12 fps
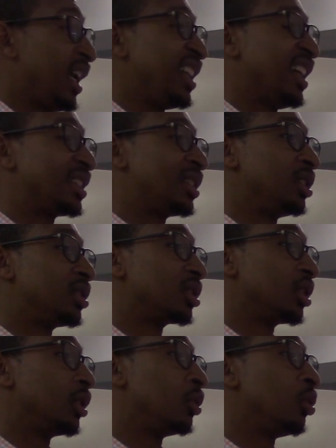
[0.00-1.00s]
And I think
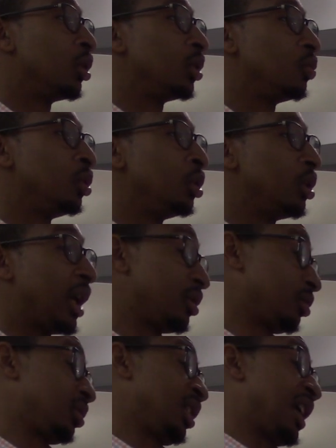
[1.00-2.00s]
that the Lord
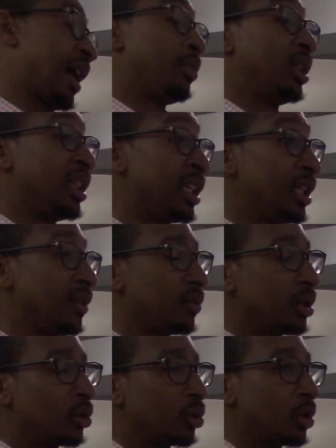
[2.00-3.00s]
I believe
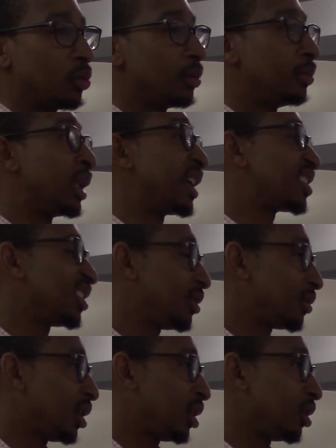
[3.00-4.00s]
the Lord will bless
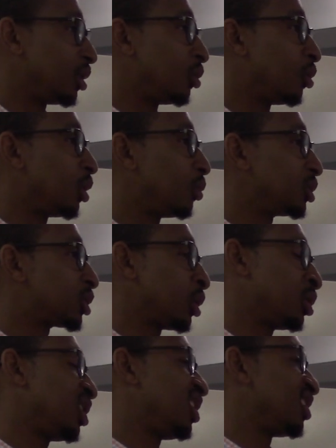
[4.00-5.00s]
it, and the Lord will
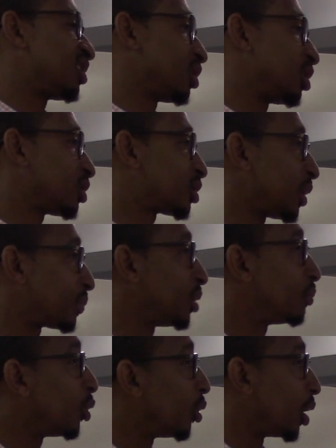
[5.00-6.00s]
turn it into
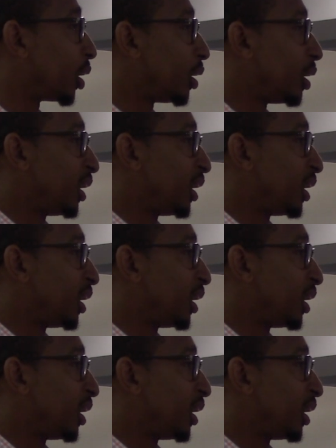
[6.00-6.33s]
something more.